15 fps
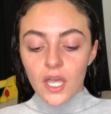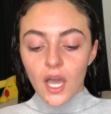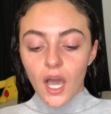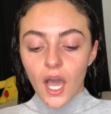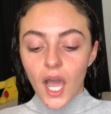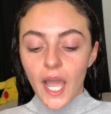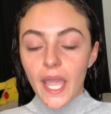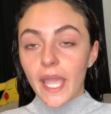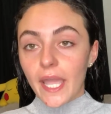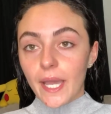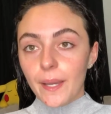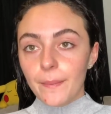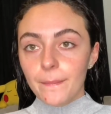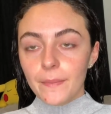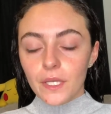I
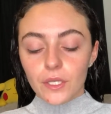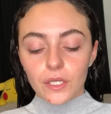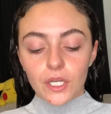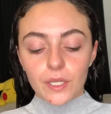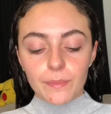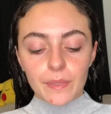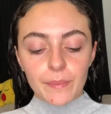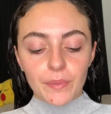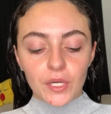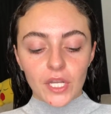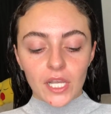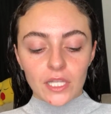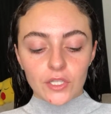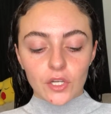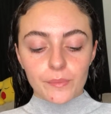am gonna be
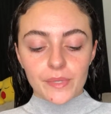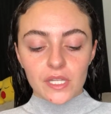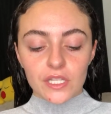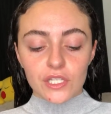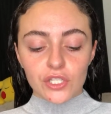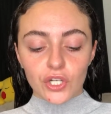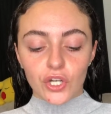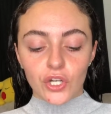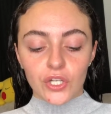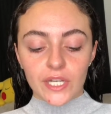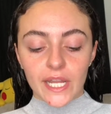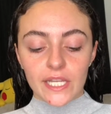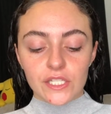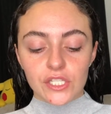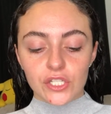putting a little bit of this curl
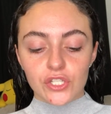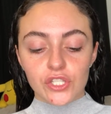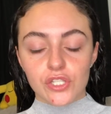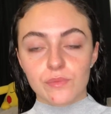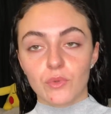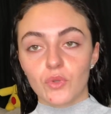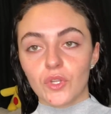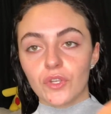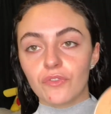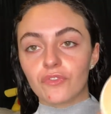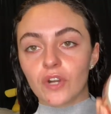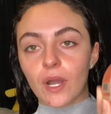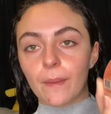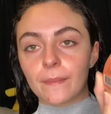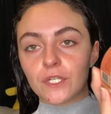enhancing smoothie
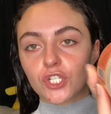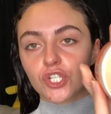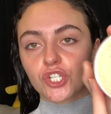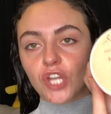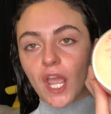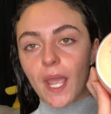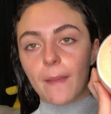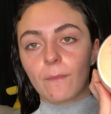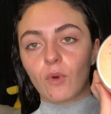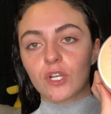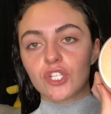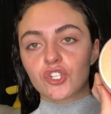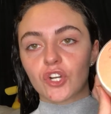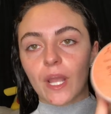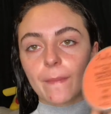from Shea
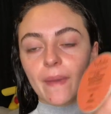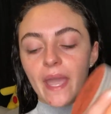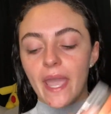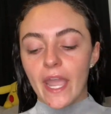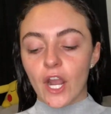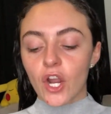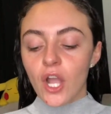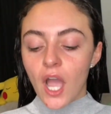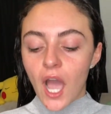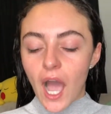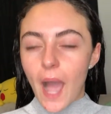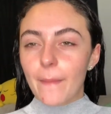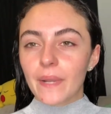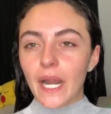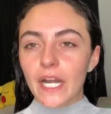moisture in my hair.
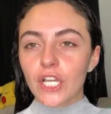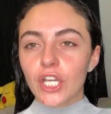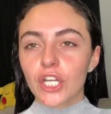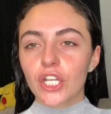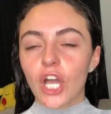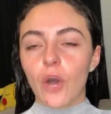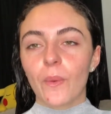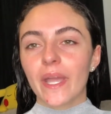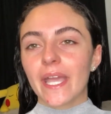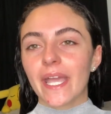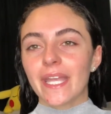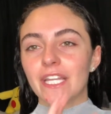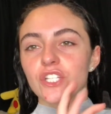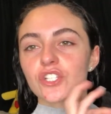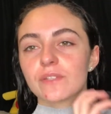I'm kind of gonna go
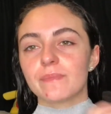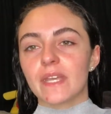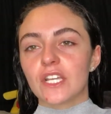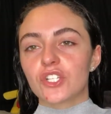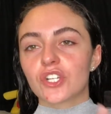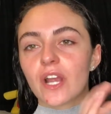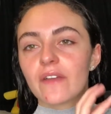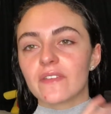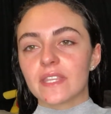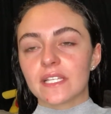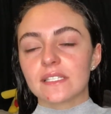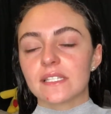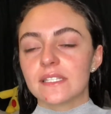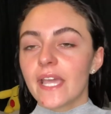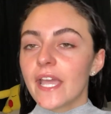in and just make sure
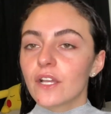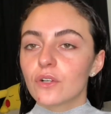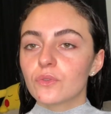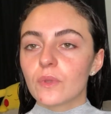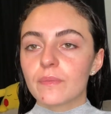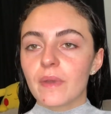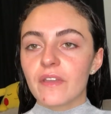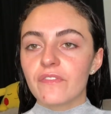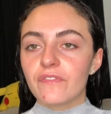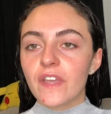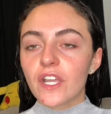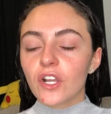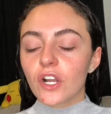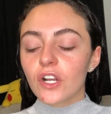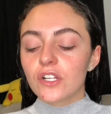everything's detangled with my
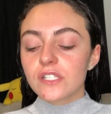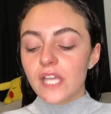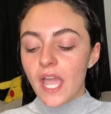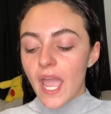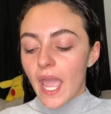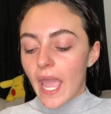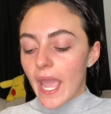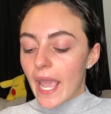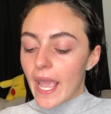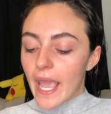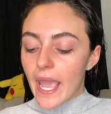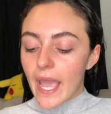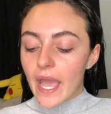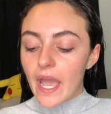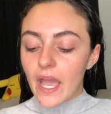fingers
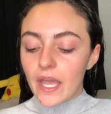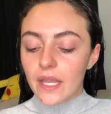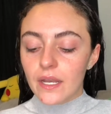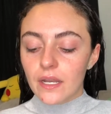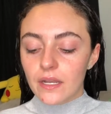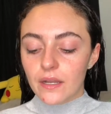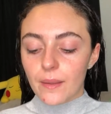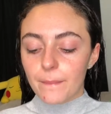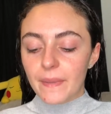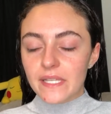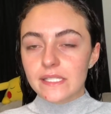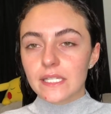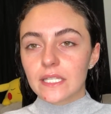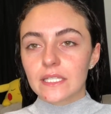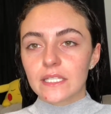and
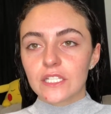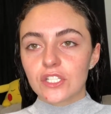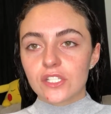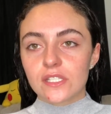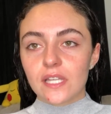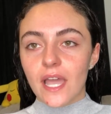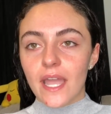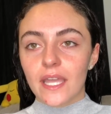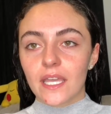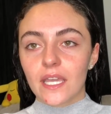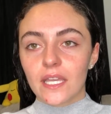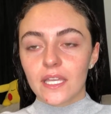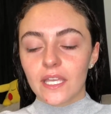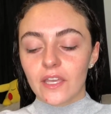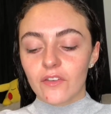basically just
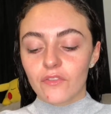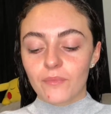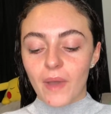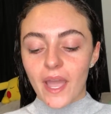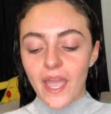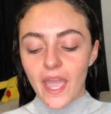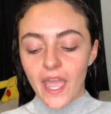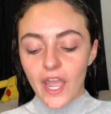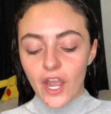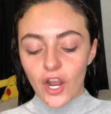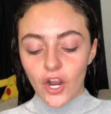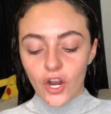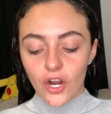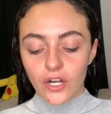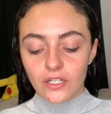like give my
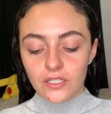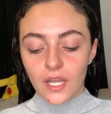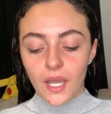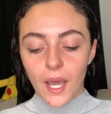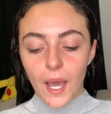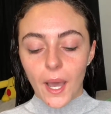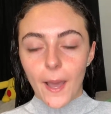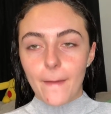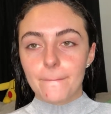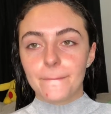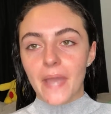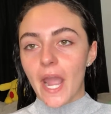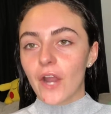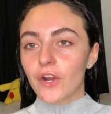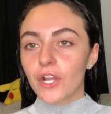hair a
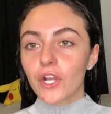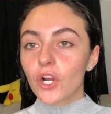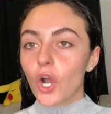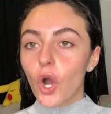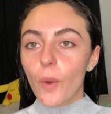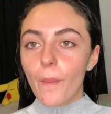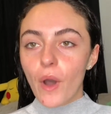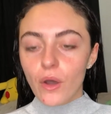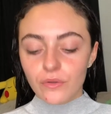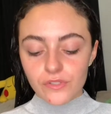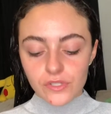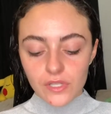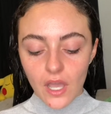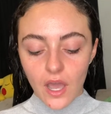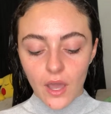barrier
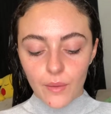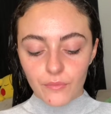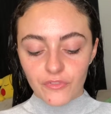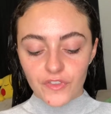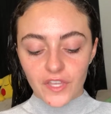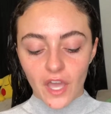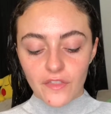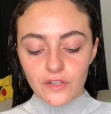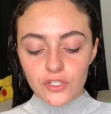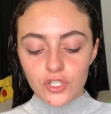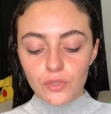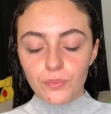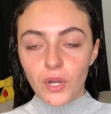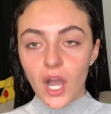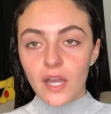almost for the other
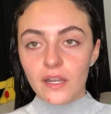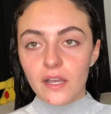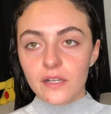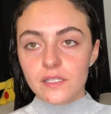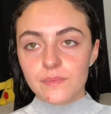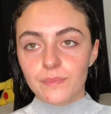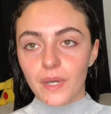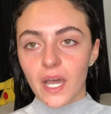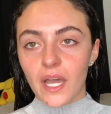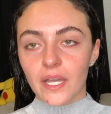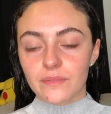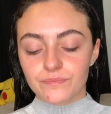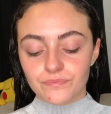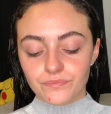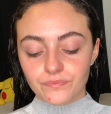two products.
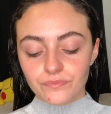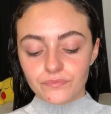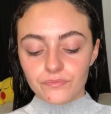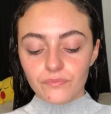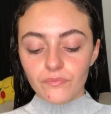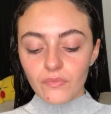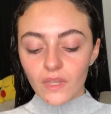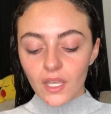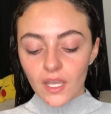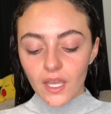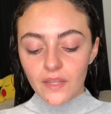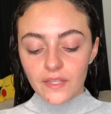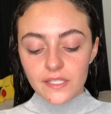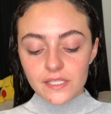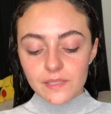But
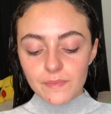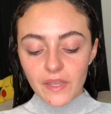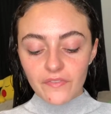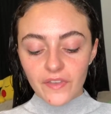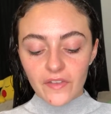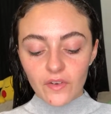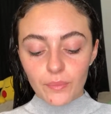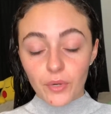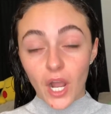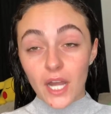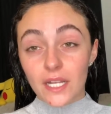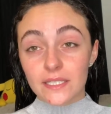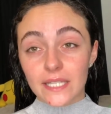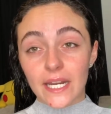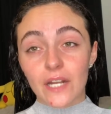this is my favorite
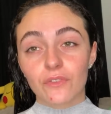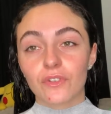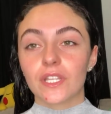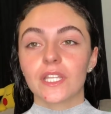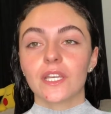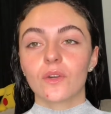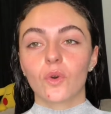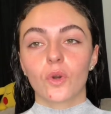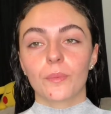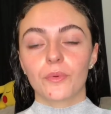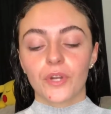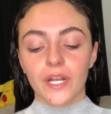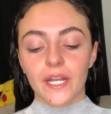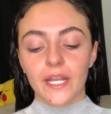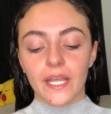product, and I really
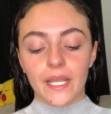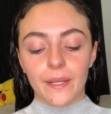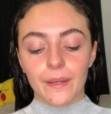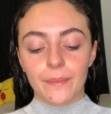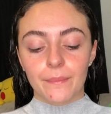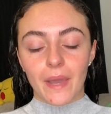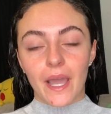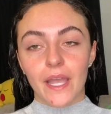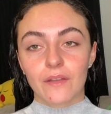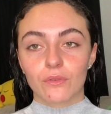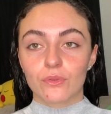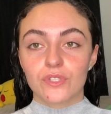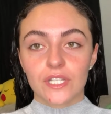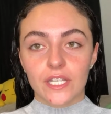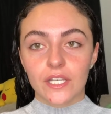incorporate it in my
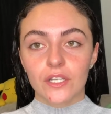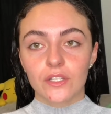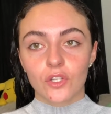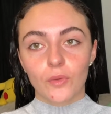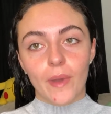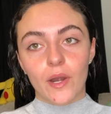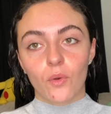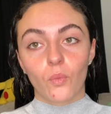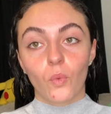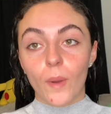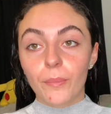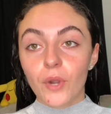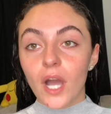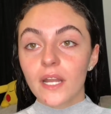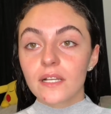routine no matter
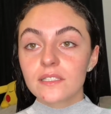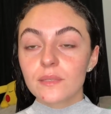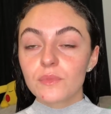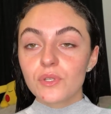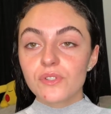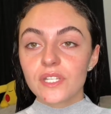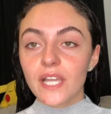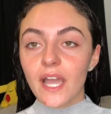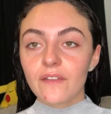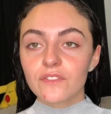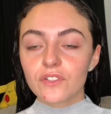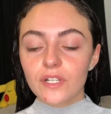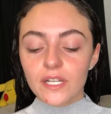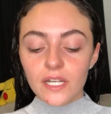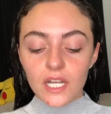what products I'm using after
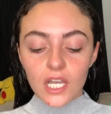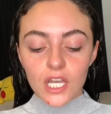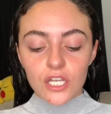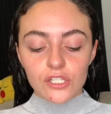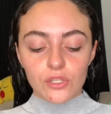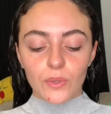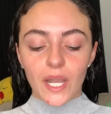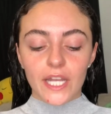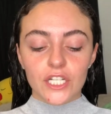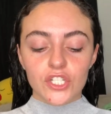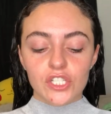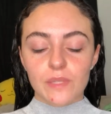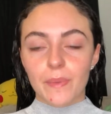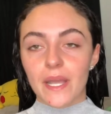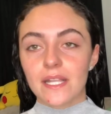it. So it kind of
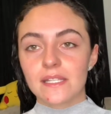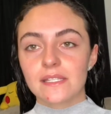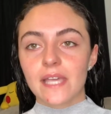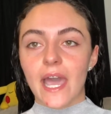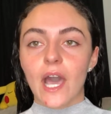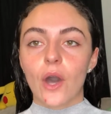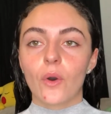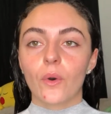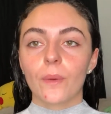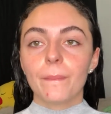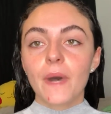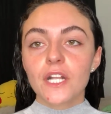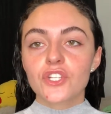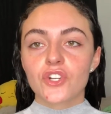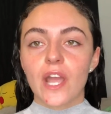just depends how
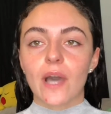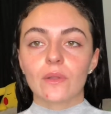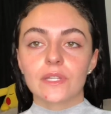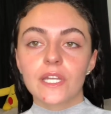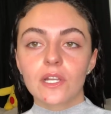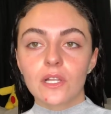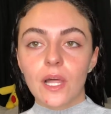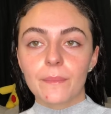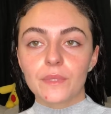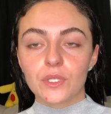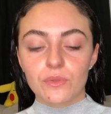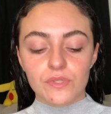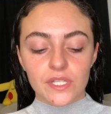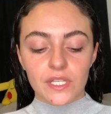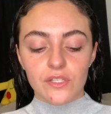much or how little I'm
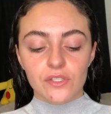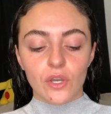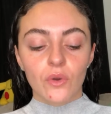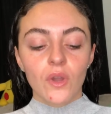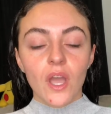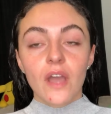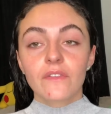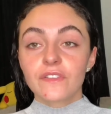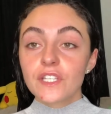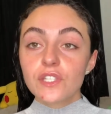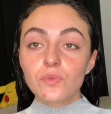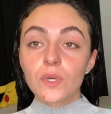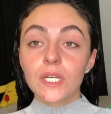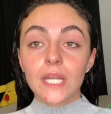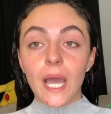using. So for this
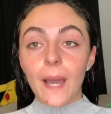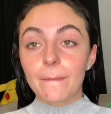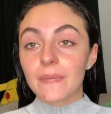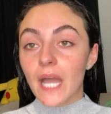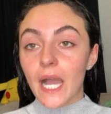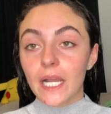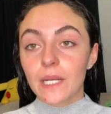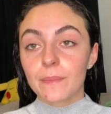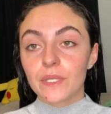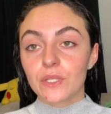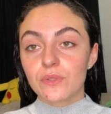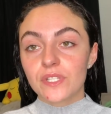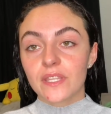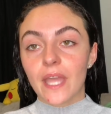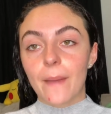one, I'm not going to be
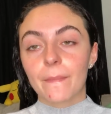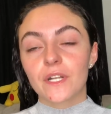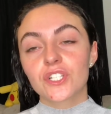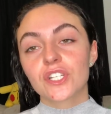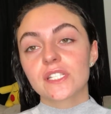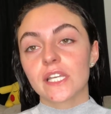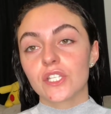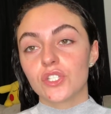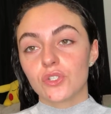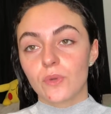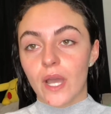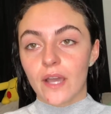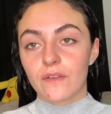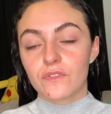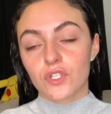using that much because I do
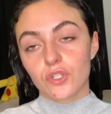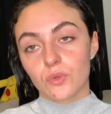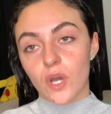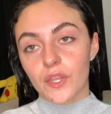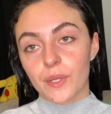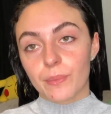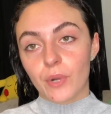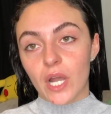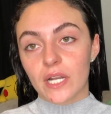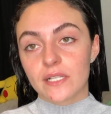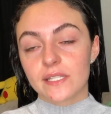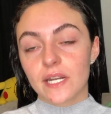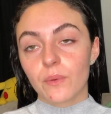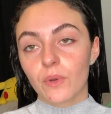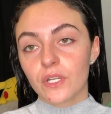have two other products
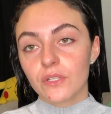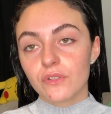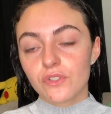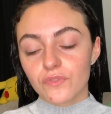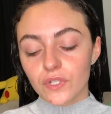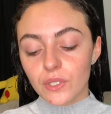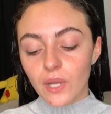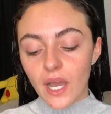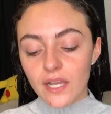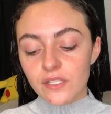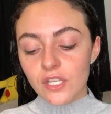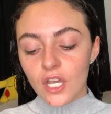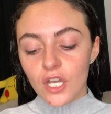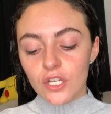that I want to use for you guys.